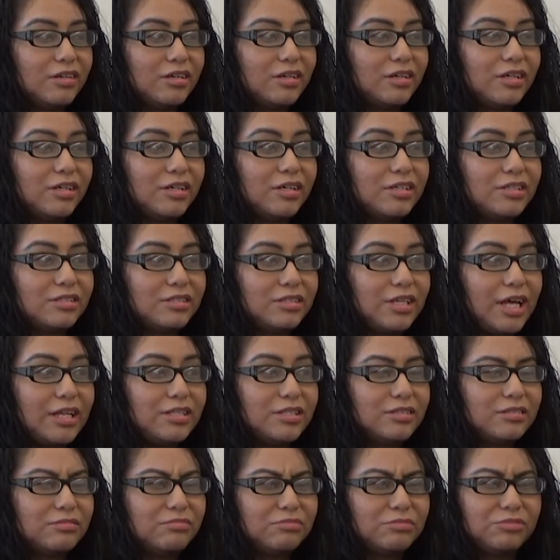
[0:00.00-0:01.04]
because
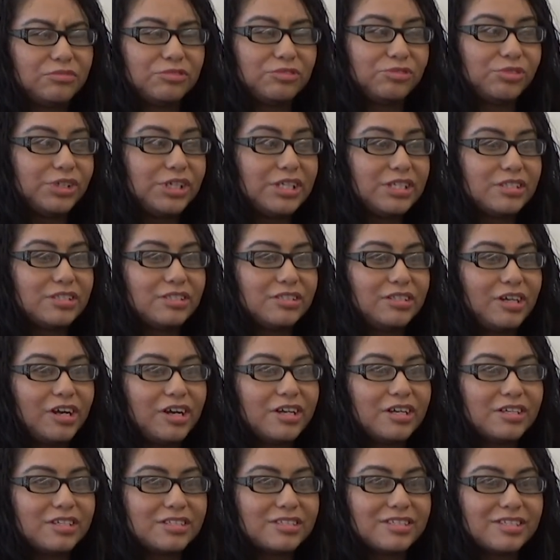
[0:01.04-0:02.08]
that's where it
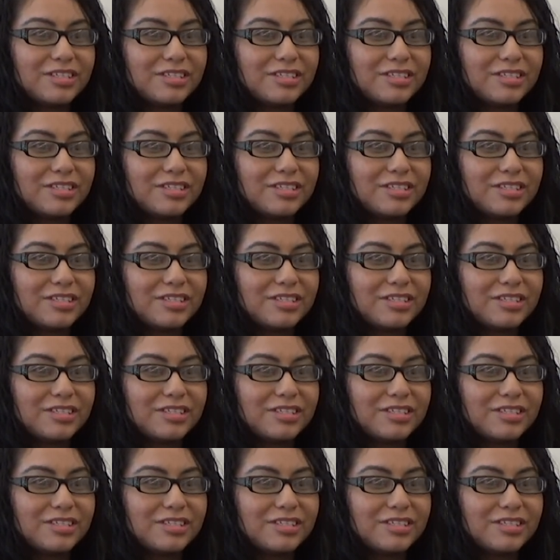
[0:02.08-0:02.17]
starts.